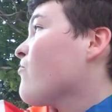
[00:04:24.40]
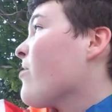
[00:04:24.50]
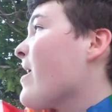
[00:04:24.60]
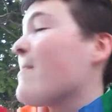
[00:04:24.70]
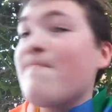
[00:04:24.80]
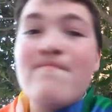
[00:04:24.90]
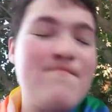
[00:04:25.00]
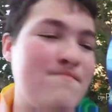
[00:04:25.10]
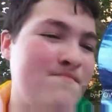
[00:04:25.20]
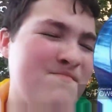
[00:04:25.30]
we're at.
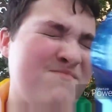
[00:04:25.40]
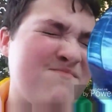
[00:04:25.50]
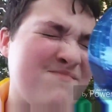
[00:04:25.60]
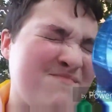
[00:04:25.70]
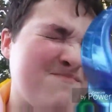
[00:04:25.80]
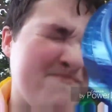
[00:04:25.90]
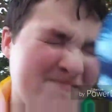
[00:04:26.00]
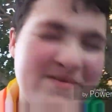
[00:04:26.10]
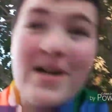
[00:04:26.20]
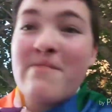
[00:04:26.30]

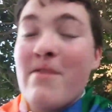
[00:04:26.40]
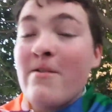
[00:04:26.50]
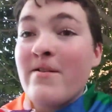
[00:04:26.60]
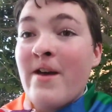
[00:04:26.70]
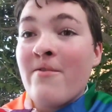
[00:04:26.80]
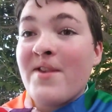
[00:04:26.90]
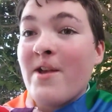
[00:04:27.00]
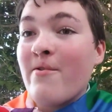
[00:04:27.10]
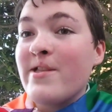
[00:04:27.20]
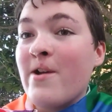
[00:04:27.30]
I'm out
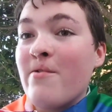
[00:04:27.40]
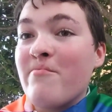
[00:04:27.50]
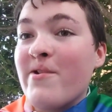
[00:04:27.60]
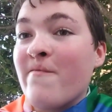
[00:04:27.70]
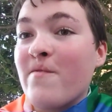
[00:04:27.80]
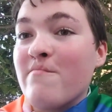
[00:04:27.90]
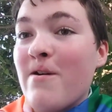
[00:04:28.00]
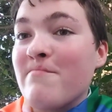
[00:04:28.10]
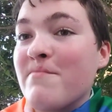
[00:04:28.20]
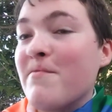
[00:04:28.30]
outside right now. I'm waiting for
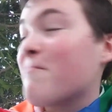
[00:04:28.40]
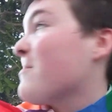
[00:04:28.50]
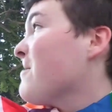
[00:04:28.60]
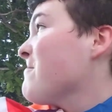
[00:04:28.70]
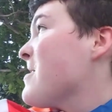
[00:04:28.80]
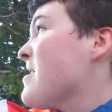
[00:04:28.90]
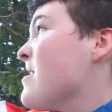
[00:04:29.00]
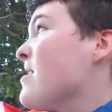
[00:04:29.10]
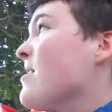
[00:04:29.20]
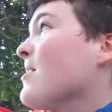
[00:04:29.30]
mom to pick me up.
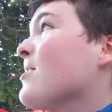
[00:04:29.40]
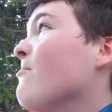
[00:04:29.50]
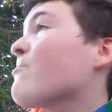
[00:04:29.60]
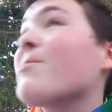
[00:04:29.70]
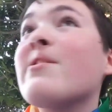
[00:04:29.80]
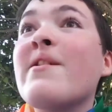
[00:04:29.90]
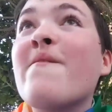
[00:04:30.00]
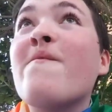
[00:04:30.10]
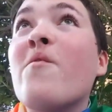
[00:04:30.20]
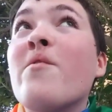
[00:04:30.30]
It's usually like
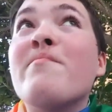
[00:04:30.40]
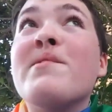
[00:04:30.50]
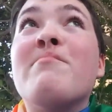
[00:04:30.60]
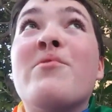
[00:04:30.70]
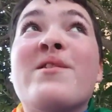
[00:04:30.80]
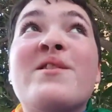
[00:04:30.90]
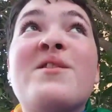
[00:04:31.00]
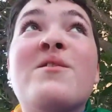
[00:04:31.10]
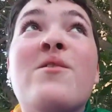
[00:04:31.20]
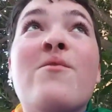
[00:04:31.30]
full of people and it's
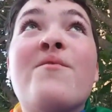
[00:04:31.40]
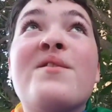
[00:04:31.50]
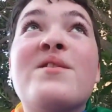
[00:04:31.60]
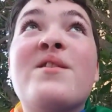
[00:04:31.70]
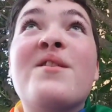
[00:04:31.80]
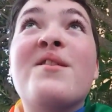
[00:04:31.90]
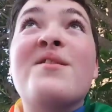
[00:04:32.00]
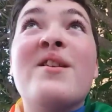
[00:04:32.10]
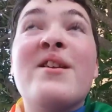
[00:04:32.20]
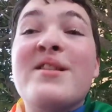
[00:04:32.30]
closed, and this
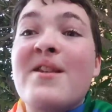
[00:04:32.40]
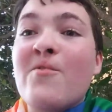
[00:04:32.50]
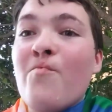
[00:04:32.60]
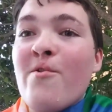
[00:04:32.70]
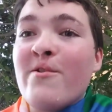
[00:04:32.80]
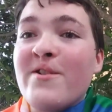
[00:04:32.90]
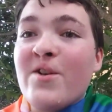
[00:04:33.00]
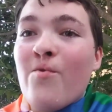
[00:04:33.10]
is like it's like weirdly